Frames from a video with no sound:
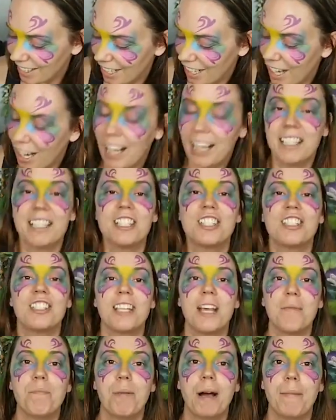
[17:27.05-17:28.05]
I just
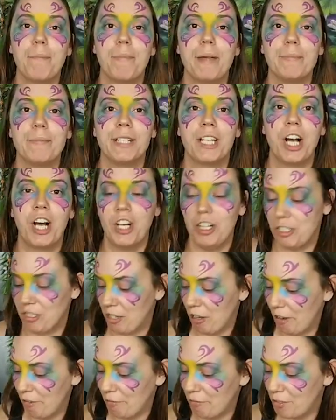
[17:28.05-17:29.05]
sent my baby dolls
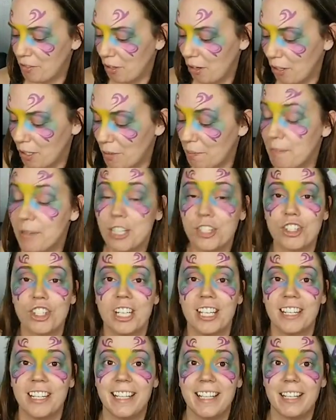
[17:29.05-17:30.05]
off on a
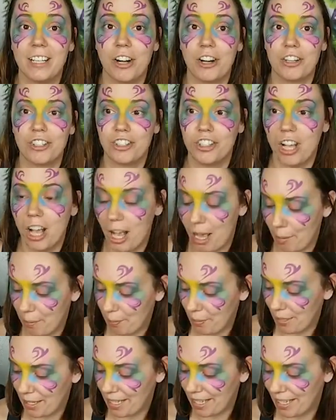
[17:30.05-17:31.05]
mission in our shop,
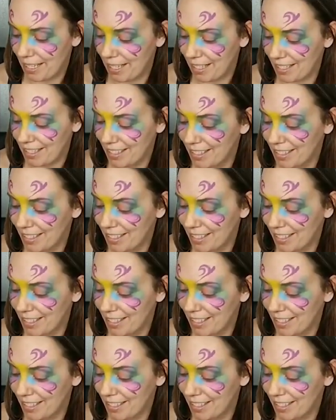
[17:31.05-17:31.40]
and